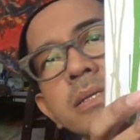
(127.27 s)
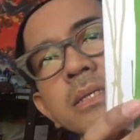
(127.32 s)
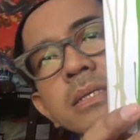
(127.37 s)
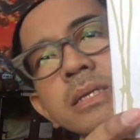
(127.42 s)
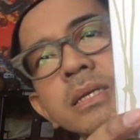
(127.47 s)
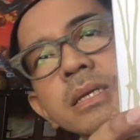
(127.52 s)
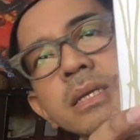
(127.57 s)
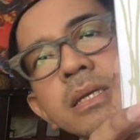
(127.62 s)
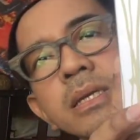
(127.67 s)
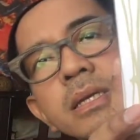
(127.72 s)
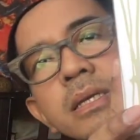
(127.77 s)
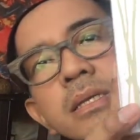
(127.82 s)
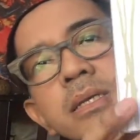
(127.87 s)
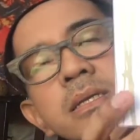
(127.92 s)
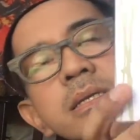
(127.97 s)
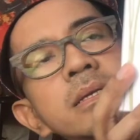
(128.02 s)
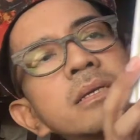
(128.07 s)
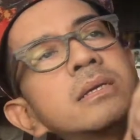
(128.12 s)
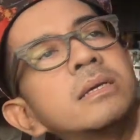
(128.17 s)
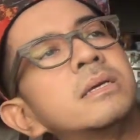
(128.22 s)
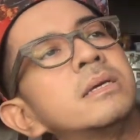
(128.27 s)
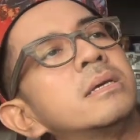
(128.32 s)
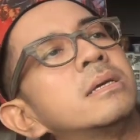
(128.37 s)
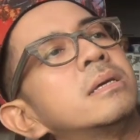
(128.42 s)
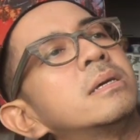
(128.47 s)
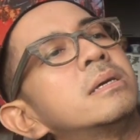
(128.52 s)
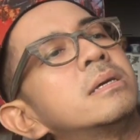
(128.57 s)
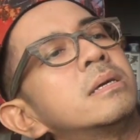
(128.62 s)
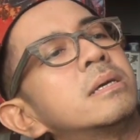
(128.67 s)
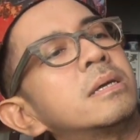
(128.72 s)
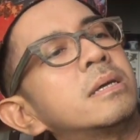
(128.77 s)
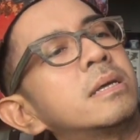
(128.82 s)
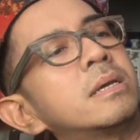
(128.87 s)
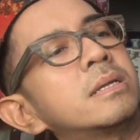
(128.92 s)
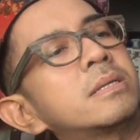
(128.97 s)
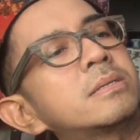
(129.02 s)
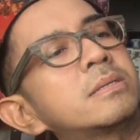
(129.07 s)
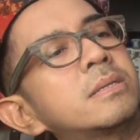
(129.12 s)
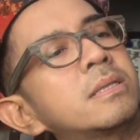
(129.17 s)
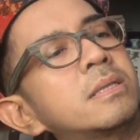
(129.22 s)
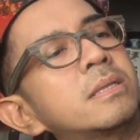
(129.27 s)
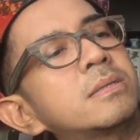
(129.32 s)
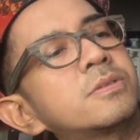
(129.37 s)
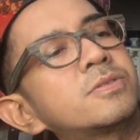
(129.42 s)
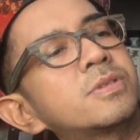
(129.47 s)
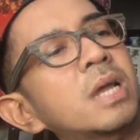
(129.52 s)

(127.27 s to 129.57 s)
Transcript: see, it's the